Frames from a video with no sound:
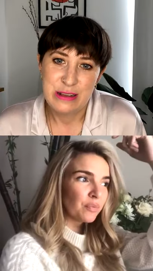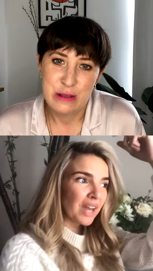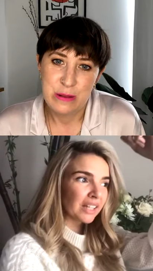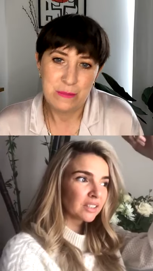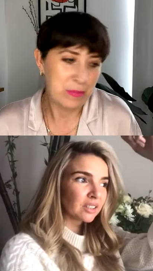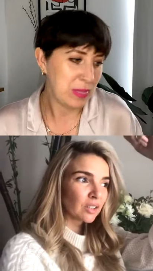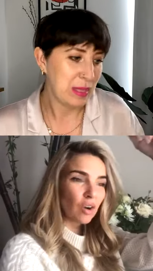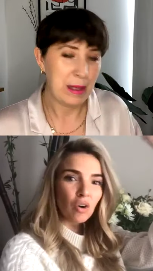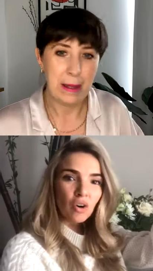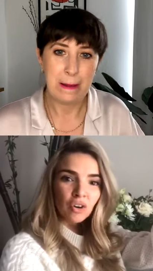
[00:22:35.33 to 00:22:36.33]
Speaker 1: that
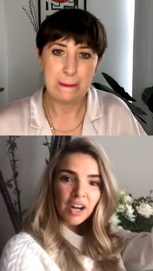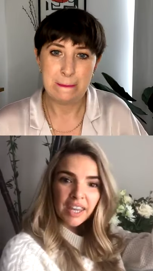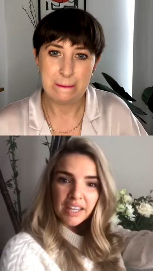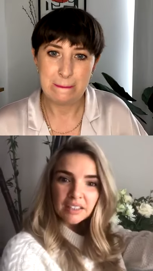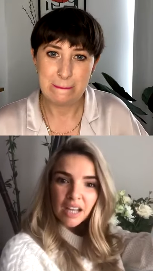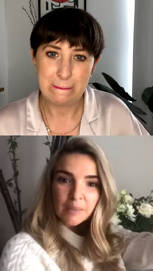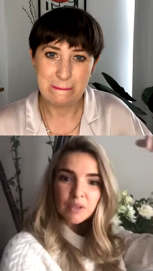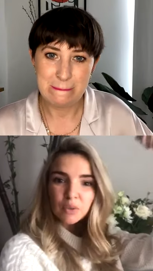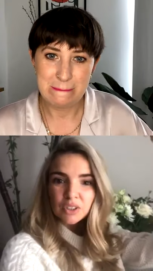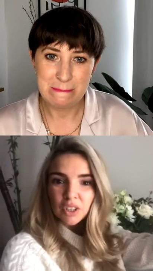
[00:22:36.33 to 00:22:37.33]
song in. I was
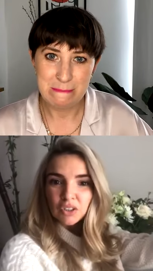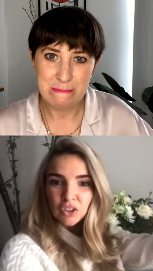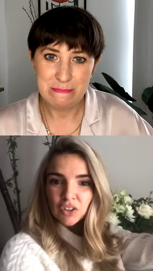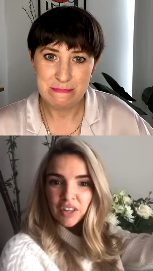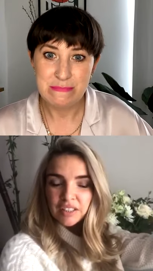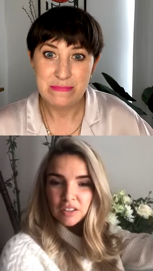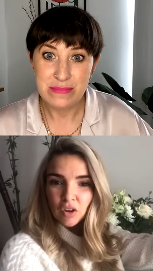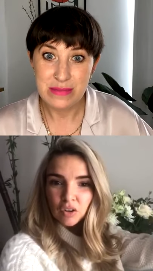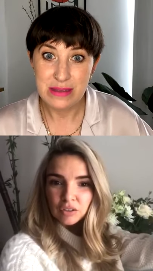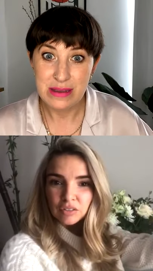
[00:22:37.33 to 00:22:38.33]
going to start doing that
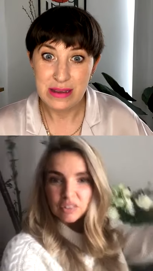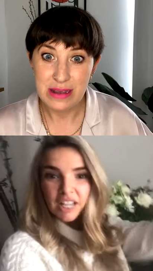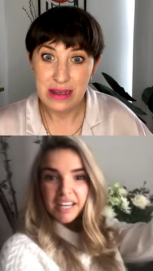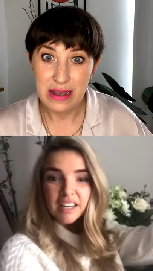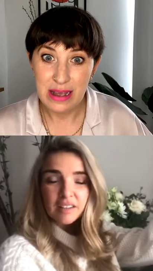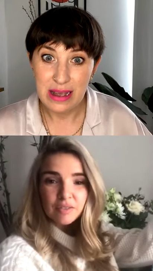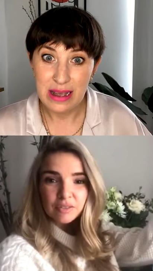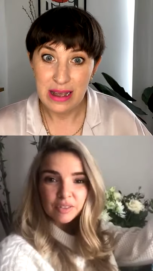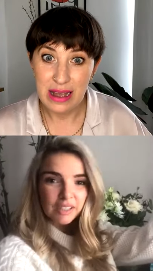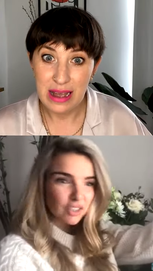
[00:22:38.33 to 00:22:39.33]
song live,
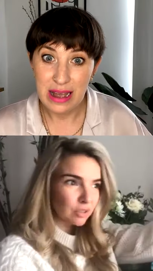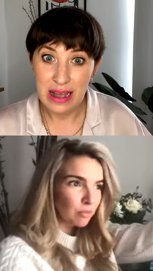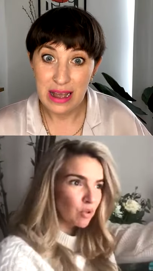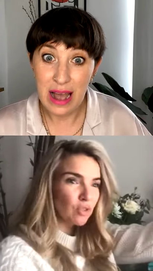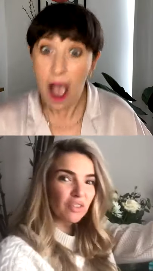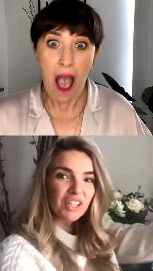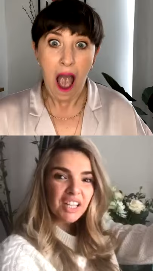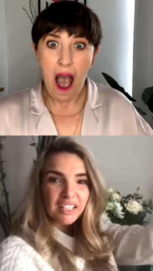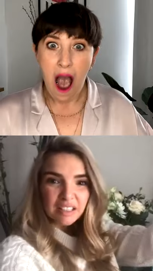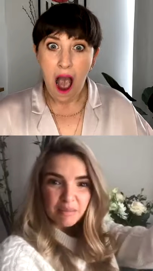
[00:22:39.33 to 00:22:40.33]
like just moving it
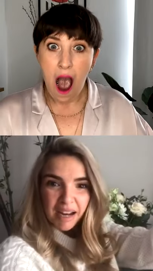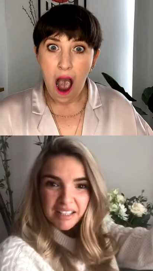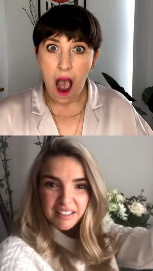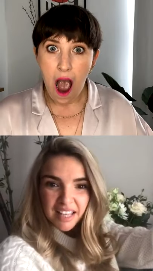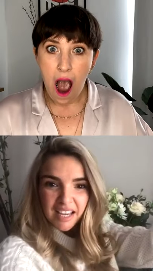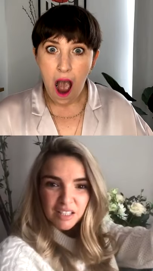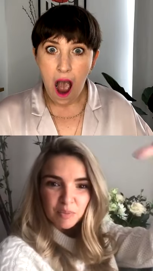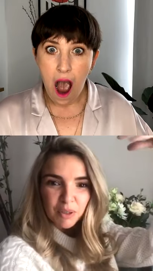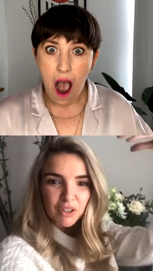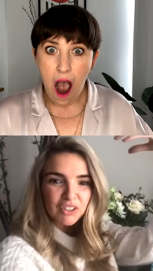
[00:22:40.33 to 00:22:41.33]
under my set
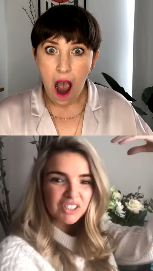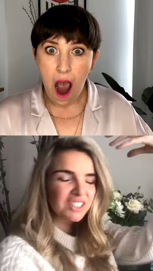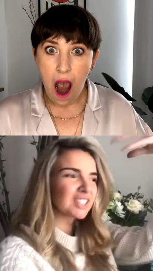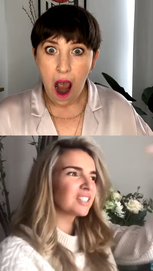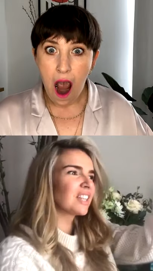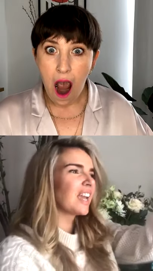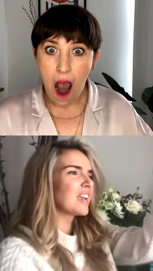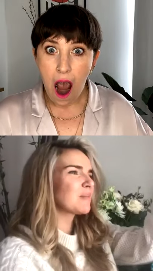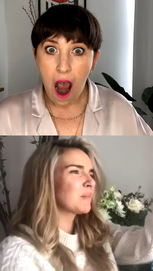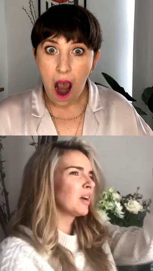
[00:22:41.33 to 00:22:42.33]
because it's the
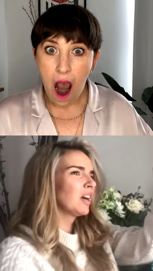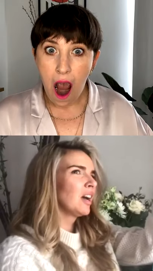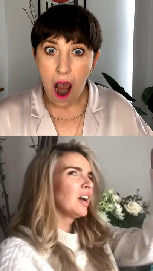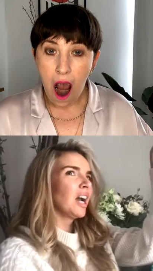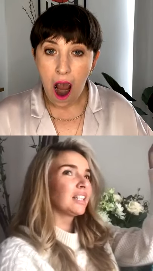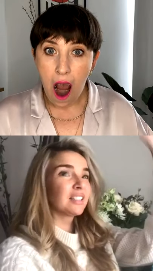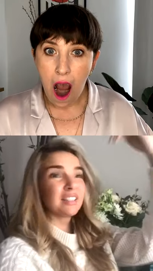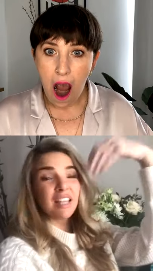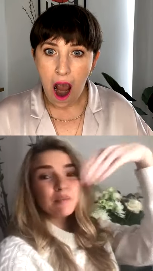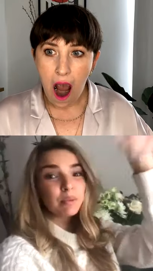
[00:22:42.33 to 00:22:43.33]
same. It's the
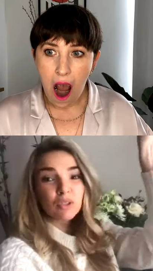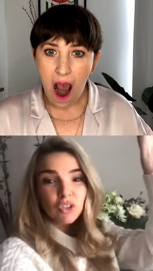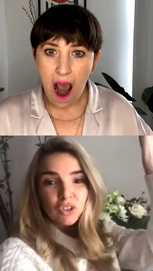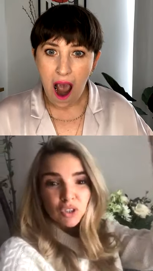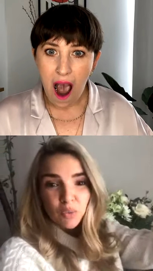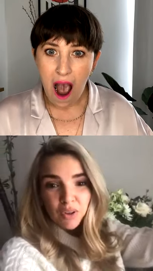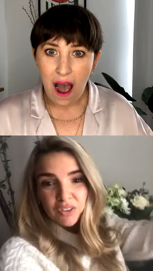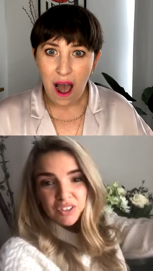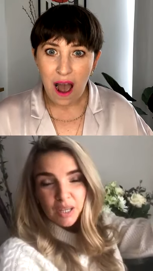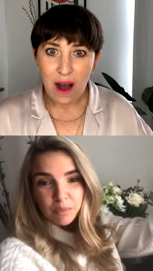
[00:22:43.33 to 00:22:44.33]
same producer, one of
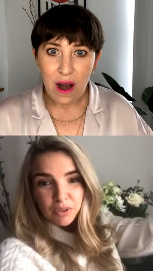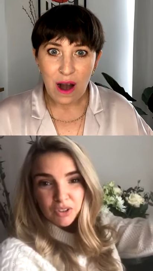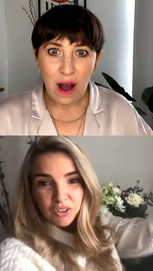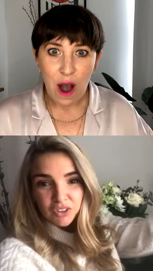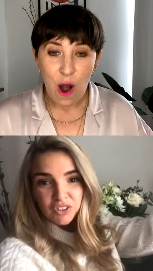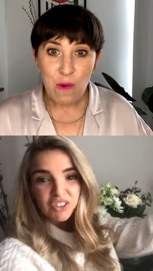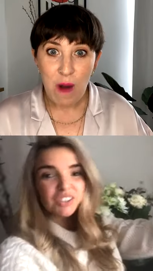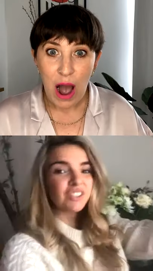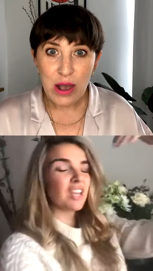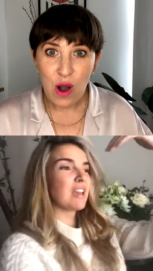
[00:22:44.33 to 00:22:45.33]
the same producers. It's
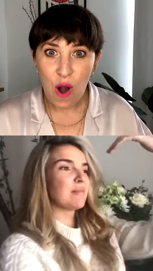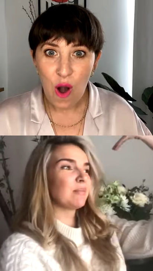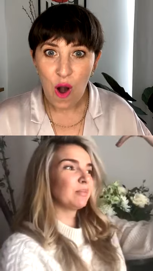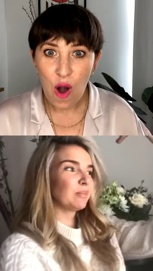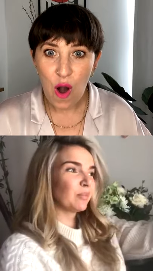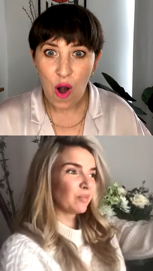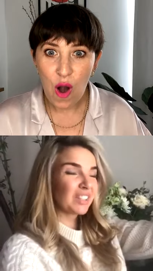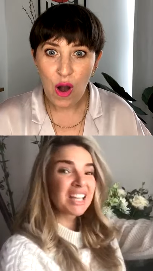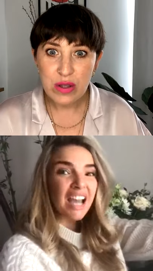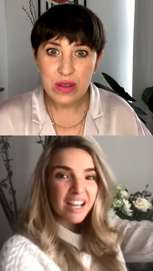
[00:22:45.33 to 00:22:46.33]
the same
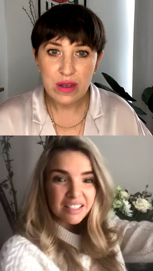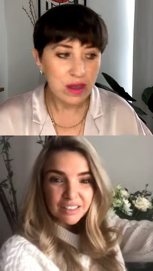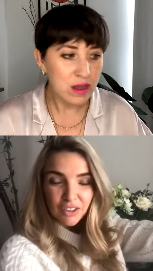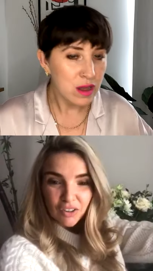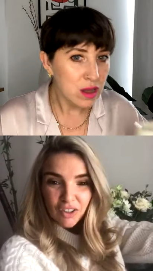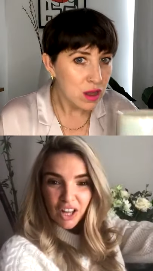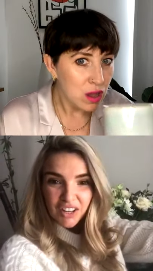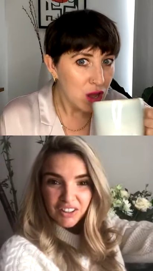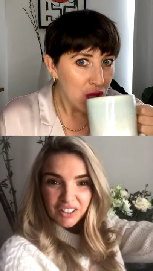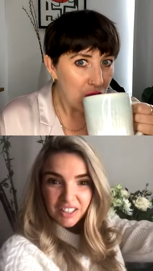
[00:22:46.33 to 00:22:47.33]
guys that done a lot
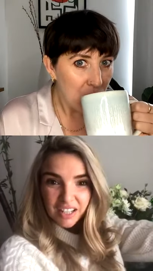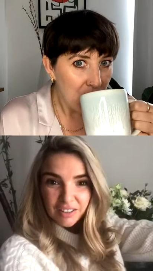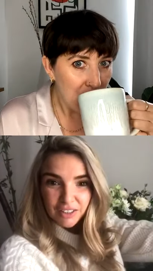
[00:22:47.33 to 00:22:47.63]
of the Girls